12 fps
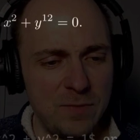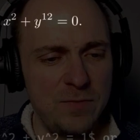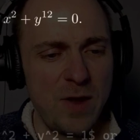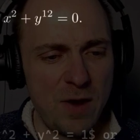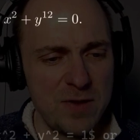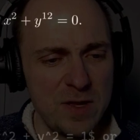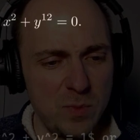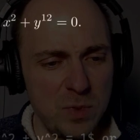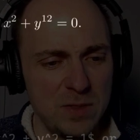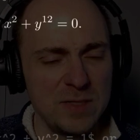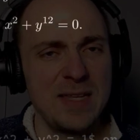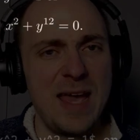the
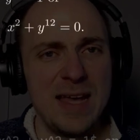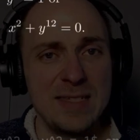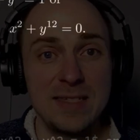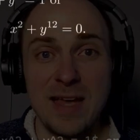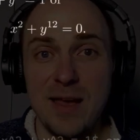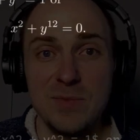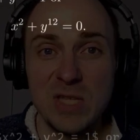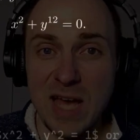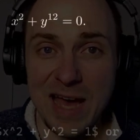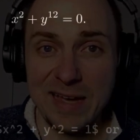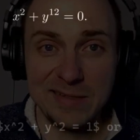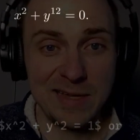variables s times
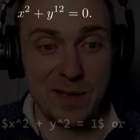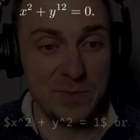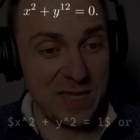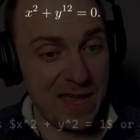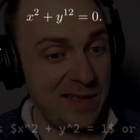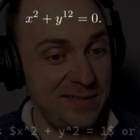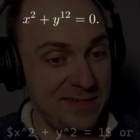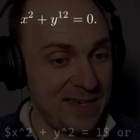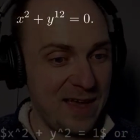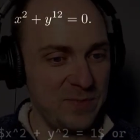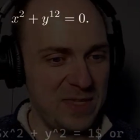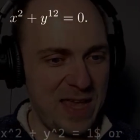i times n
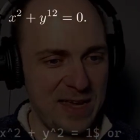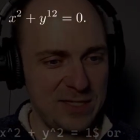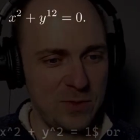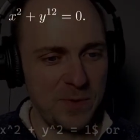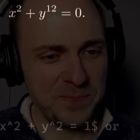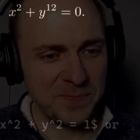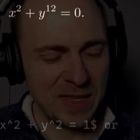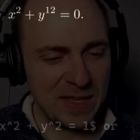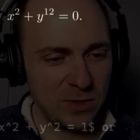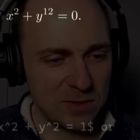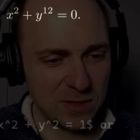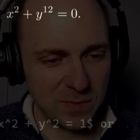times x. So it
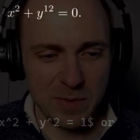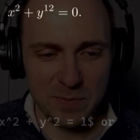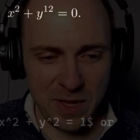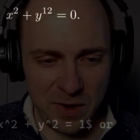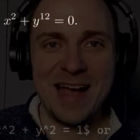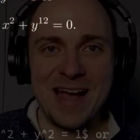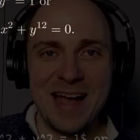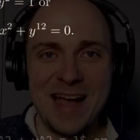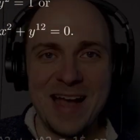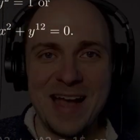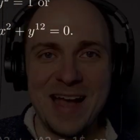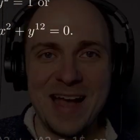looks a little bit better
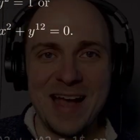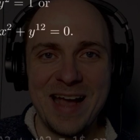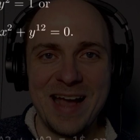when you put the